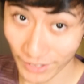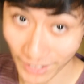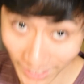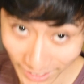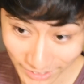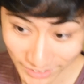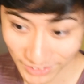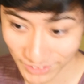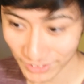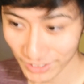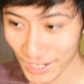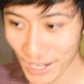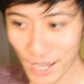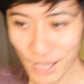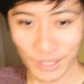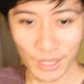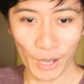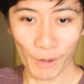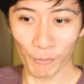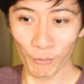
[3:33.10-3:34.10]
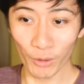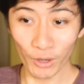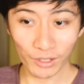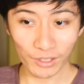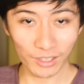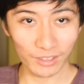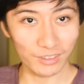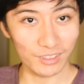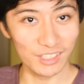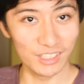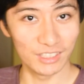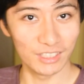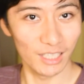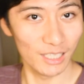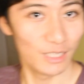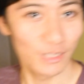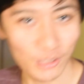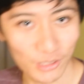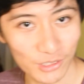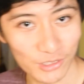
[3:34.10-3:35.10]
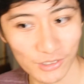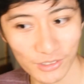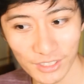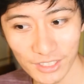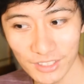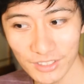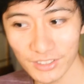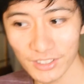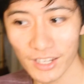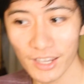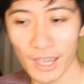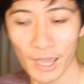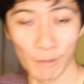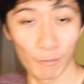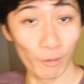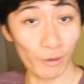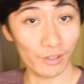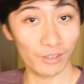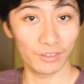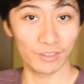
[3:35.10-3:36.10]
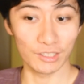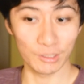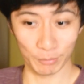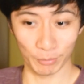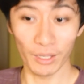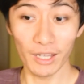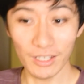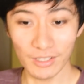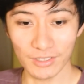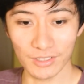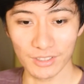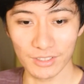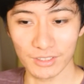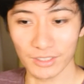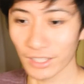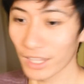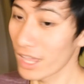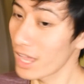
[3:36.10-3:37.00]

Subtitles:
us that work at these industries and work at these places,